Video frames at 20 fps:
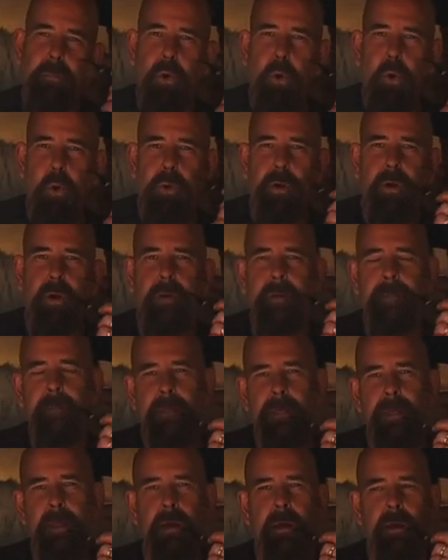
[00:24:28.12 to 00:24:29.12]
bloat,
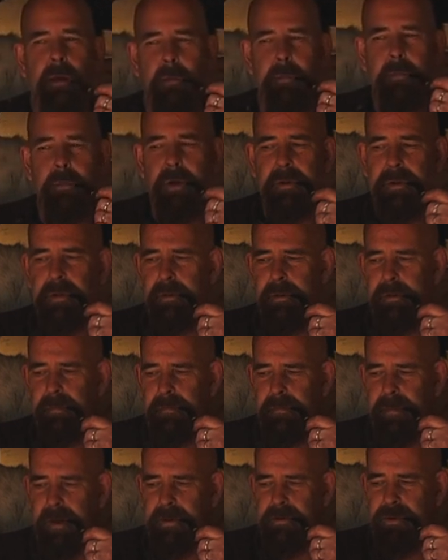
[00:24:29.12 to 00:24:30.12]
but
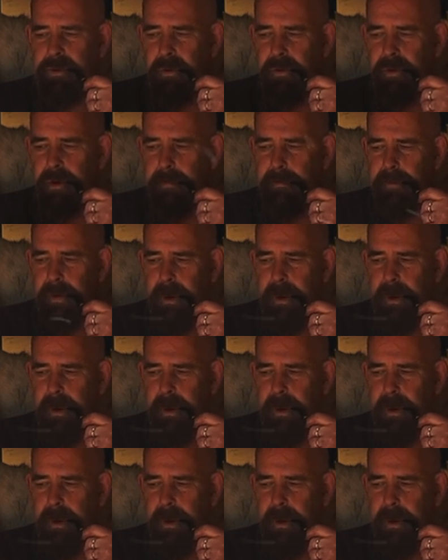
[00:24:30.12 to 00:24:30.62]
I told